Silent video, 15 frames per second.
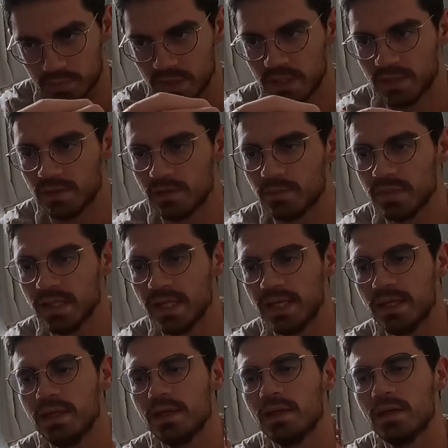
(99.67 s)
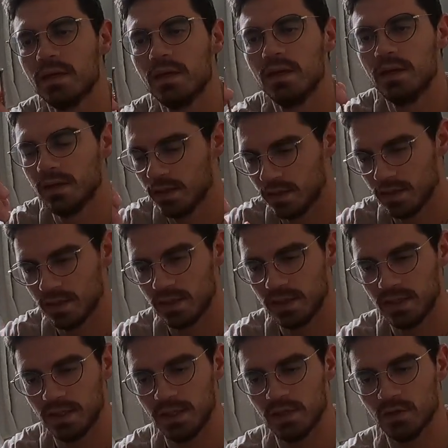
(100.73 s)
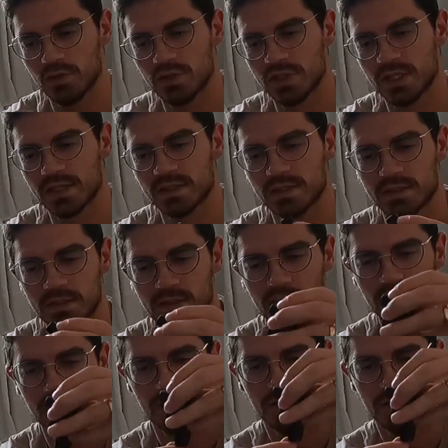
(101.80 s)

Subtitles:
beneath the plank, it'll just